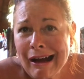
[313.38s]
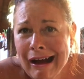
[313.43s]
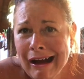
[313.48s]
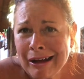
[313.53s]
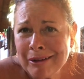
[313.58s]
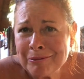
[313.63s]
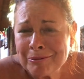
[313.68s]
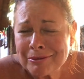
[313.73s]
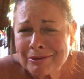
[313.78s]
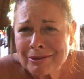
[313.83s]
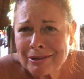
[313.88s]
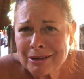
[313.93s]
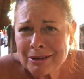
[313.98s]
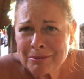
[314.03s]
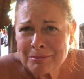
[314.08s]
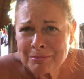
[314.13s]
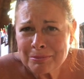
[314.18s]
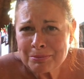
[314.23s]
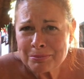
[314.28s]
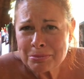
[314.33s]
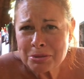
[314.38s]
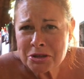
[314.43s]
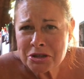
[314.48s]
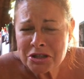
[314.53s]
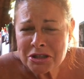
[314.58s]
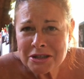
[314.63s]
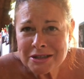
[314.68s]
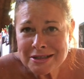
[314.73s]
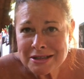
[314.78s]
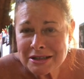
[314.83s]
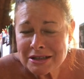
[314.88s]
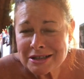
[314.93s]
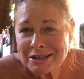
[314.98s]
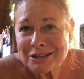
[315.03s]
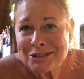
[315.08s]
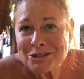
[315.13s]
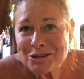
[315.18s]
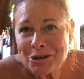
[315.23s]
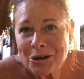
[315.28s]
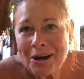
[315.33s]
I'm pushing
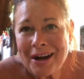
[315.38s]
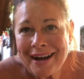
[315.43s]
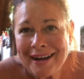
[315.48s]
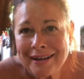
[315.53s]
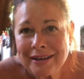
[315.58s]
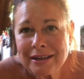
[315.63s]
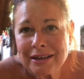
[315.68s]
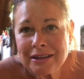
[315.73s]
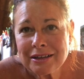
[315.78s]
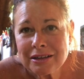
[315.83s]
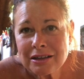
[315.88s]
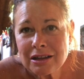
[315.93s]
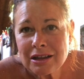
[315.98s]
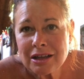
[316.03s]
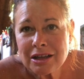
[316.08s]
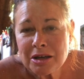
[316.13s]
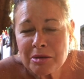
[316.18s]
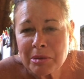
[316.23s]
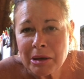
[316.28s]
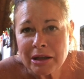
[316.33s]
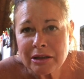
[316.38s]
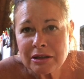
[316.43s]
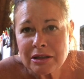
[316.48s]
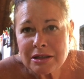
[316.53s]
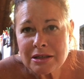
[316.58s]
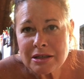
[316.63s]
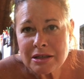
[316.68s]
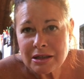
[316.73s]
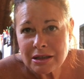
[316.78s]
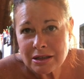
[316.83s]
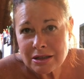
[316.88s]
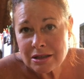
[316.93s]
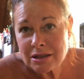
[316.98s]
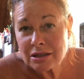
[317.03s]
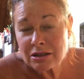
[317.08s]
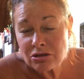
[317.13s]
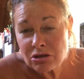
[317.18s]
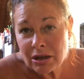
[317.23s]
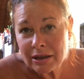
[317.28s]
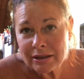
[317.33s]
60, so I need to think about these things
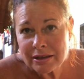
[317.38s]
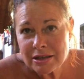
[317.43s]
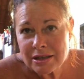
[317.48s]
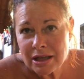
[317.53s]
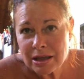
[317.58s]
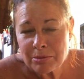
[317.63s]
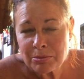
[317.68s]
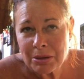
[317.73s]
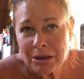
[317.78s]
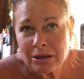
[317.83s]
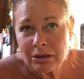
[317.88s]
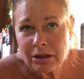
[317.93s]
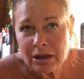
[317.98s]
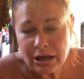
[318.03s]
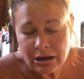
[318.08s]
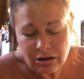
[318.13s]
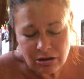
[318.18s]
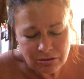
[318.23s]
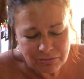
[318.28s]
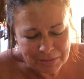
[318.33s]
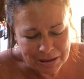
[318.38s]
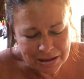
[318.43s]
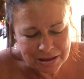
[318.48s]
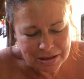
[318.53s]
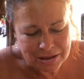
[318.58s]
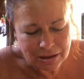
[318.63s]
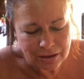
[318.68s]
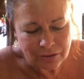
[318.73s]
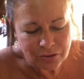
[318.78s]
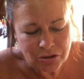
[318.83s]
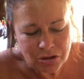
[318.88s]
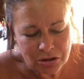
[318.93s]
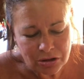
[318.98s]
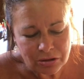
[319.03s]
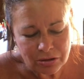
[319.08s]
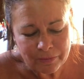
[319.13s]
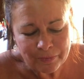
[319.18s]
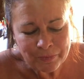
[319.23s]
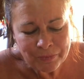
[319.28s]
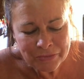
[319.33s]
and try to take better care of myself.
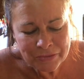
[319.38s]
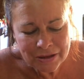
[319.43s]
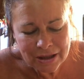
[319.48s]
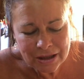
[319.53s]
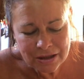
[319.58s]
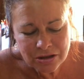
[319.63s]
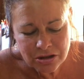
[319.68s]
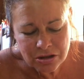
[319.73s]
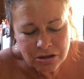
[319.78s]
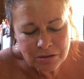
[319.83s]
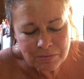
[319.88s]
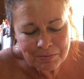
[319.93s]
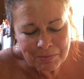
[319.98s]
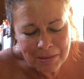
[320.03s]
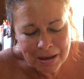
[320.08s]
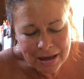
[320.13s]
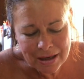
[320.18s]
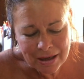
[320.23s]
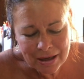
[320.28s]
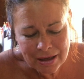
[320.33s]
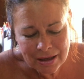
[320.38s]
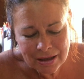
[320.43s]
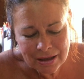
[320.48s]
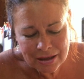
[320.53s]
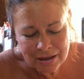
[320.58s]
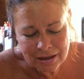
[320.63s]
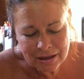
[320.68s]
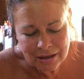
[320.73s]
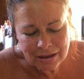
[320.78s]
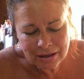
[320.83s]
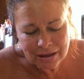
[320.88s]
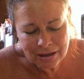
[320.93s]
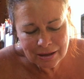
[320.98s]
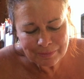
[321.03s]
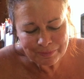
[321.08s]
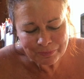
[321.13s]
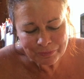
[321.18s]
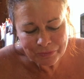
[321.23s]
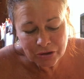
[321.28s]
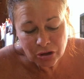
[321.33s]
So that's my
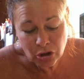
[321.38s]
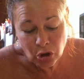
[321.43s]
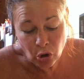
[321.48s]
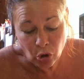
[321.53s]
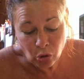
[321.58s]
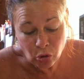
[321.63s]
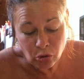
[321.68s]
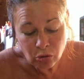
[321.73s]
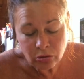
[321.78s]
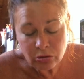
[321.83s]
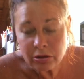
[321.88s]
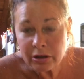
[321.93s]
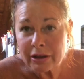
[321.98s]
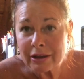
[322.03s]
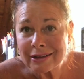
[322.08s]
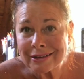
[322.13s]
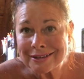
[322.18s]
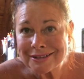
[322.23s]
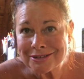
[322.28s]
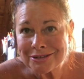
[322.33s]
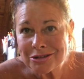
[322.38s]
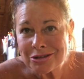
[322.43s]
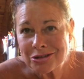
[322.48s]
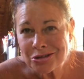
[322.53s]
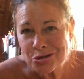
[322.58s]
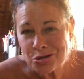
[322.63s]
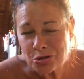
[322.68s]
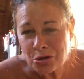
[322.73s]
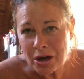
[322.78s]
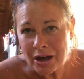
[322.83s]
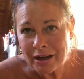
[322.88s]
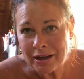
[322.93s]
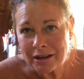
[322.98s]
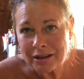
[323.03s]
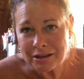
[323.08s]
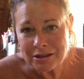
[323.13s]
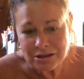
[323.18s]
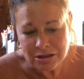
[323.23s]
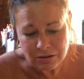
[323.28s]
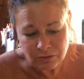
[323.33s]
goal in
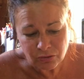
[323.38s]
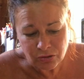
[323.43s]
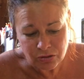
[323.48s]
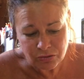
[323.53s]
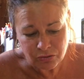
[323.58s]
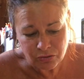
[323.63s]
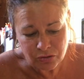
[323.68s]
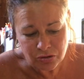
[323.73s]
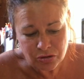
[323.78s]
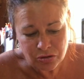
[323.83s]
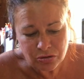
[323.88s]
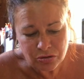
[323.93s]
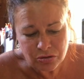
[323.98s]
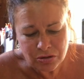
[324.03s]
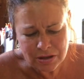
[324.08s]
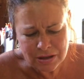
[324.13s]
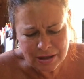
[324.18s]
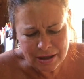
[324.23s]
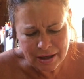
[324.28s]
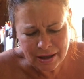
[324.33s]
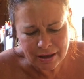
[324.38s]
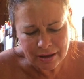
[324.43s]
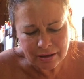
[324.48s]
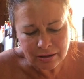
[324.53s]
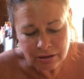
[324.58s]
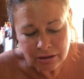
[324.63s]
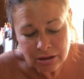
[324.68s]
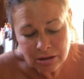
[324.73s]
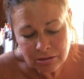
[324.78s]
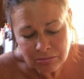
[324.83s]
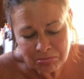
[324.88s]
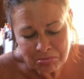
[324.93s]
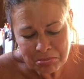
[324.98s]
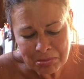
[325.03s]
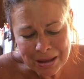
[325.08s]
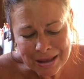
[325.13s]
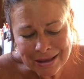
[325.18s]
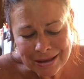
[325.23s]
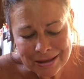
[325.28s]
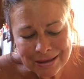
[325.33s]
trying different foods that
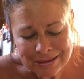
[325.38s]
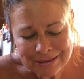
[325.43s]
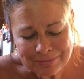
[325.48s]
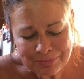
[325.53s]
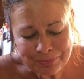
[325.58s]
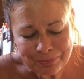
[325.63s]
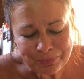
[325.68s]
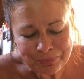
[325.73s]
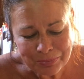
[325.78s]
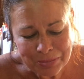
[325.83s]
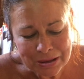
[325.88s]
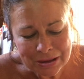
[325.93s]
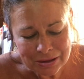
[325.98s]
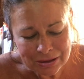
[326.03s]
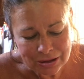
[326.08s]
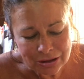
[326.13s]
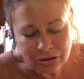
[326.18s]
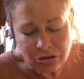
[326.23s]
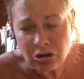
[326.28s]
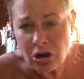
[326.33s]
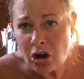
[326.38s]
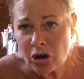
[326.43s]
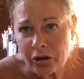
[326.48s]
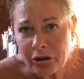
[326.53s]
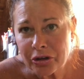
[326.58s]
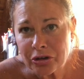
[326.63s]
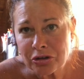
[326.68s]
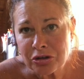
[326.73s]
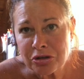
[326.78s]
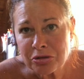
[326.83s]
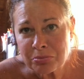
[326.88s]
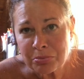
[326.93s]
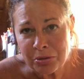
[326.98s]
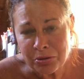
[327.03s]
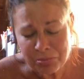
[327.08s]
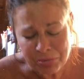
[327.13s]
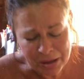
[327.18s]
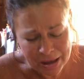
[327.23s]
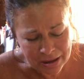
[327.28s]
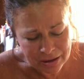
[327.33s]
might be a little harder to
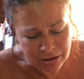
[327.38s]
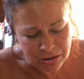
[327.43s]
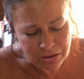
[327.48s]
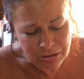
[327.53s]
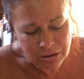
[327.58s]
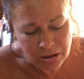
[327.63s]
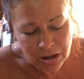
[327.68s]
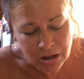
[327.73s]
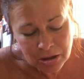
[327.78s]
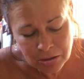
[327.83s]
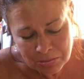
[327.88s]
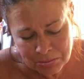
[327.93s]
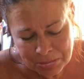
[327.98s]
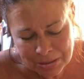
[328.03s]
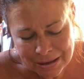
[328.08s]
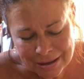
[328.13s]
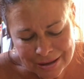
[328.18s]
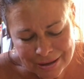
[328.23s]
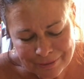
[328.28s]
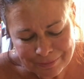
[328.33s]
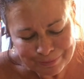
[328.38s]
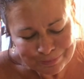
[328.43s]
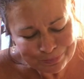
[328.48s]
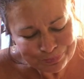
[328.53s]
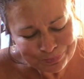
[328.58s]
prepare, but